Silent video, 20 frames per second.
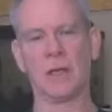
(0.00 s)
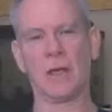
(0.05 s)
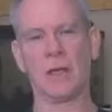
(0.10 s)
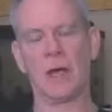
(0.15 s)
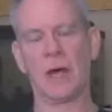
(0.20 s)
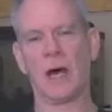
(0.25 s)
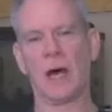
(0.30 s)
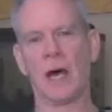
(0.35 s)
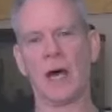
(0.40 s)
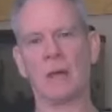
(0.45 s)

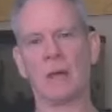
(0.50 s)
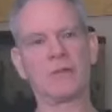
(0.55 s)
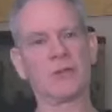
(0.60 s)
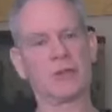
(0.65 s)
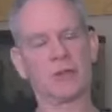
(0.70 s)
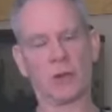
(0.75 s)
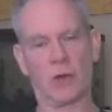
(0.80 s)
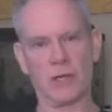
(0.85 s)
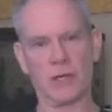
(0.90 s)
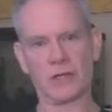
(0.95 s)
to
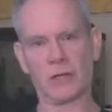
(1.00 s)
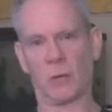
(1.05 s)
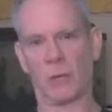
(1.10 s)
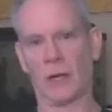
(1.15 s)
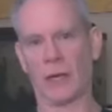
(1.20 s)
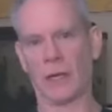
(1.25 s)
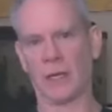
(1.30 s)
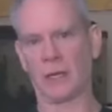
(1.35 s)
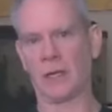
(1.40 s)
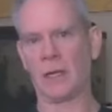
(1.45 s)
twice a
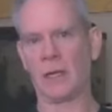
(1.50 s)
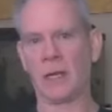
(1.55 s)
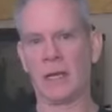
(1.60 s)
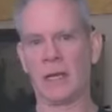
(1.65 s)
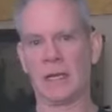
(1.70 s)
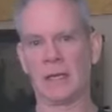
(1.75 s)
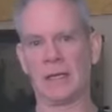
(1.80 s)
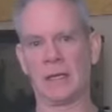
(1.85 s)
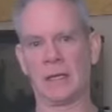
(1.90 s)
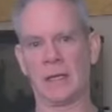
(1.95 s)
week
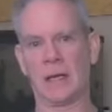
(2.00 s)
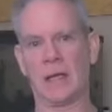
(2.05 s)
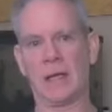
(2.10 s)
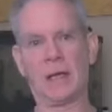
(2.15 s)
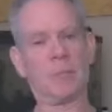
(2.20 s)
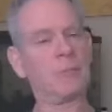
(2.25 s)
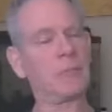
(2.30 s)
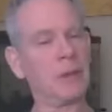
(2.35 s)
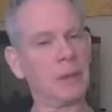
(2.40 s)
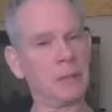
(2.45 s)
get a
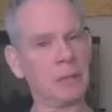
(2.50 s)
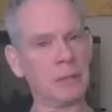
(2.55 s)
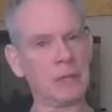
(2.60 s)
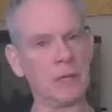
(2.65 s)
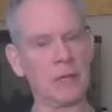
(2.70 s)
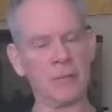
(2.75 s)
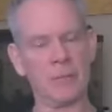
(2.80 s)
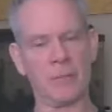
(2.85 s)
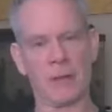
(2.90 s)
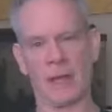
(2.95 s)

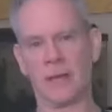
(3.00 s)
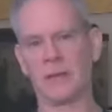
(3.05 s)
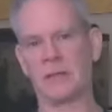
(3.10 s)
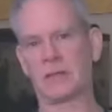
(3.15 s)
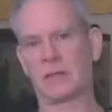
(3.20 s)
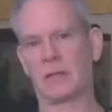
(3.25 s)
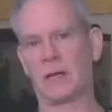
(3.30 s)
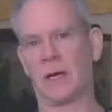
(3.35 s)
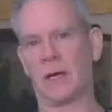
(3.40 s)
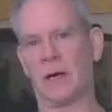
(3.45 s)
biblically
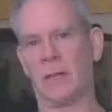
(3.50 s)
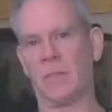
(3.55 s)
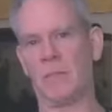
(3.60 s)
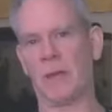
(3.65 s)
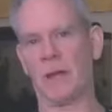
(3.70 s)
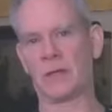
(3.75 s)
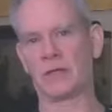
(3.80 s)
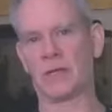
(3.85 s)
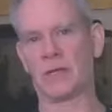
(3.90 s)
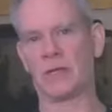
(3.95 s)
based
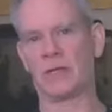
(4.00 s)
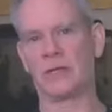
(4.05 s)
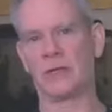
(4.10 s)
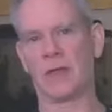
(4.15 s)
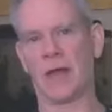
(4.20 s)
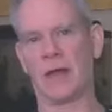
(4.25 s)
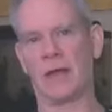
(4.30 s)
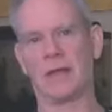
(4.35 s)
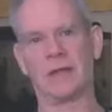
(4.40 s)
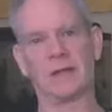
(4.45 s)
message
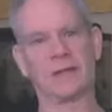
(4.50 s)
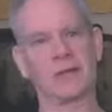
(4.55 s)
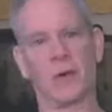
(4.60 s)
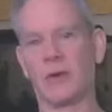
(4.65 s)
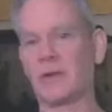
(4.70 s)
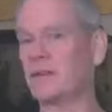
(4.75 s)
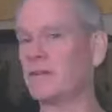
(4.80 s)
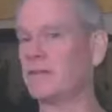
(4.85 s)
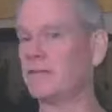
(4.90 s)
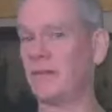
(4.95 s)
that is
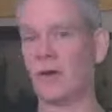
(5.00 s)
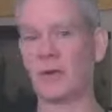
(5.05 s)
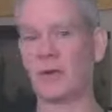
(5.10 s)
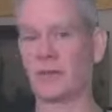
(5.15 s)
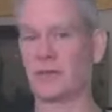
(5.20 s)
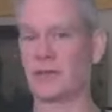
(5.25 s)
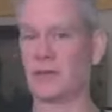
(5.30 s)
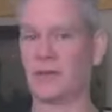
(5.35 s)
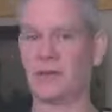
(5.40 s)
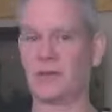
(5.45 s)
going to
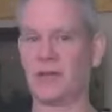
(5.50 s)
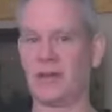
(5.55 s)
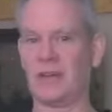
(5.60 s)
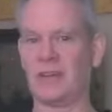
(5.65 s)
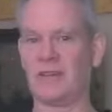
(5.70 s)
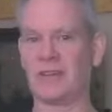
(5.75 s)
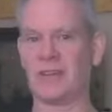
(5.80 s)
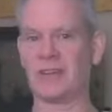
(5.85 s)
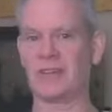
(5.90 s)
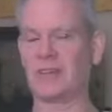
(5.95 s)
focus on
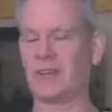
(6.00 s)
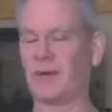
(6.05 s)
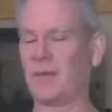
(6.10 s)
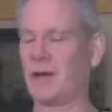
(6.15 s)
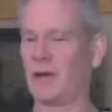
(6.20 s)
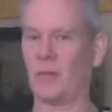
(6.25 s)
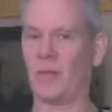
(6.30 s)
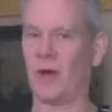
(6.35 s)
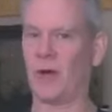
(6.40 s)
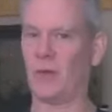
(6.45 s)
Jesus no
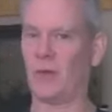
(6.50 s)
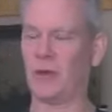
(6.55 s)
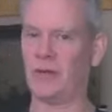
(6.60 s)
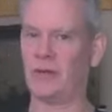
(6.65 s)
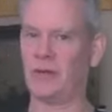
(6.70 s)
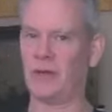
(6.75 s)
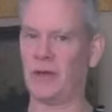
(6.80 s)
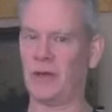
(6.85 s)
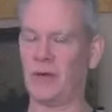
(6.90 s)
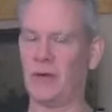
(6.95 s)
matter what we
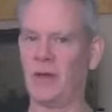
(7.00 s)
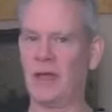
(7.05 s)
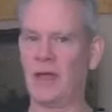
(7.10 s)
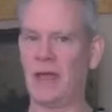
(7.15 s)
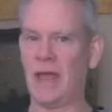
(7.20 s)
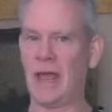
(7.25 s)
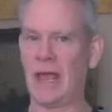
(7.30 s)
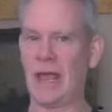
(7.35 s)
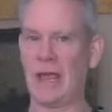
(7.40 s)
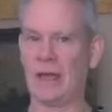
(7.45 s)
do.
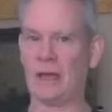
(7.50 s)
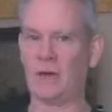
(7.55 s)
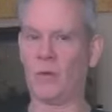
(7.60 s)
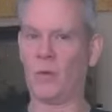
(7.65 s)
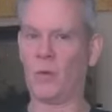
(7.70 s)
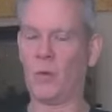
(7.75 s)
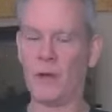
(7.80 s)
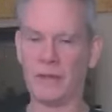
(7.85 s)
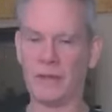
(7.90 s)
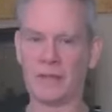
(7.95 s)
And
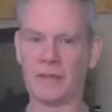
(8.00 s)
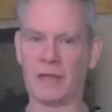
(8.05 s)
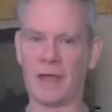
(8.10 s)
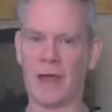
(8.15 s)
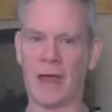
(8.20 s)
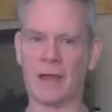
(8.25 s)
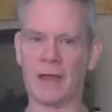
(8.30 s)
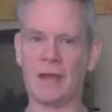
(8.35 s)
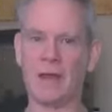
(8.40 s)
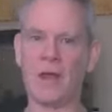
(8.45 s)
with
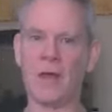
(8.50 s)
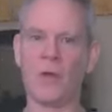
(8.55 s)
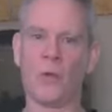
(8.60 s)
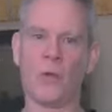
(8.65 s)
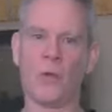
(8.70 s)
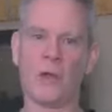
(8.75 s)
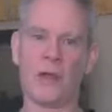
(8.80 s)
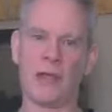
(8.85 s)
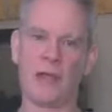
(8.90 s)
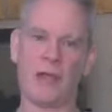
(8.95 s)
that,
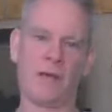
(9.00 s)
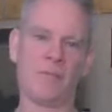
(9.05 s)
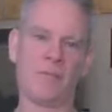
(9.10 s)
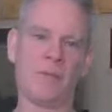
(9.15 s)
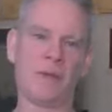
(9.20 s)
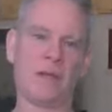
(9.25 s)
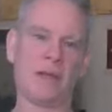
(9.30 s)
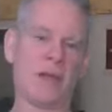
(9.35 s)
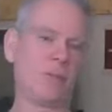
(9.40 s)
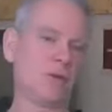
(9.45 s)
we have
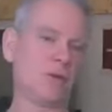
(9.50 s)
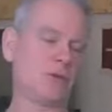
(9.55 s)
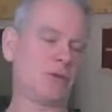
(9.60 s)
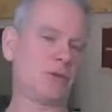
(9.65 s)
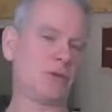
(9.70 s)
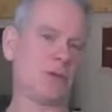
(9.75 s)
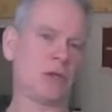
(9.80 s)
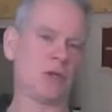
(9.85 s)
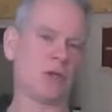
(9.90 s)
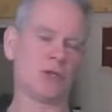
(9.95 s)
been able
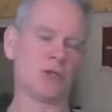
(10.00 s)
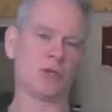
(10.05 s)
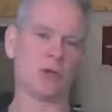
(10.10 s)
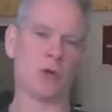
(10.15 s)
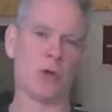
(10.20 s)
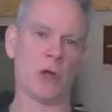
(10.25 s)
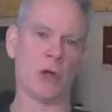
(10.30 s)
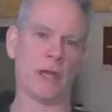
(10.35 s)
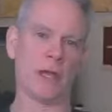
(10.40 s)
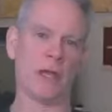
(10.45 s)
to
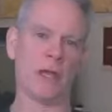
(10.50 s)
enjoy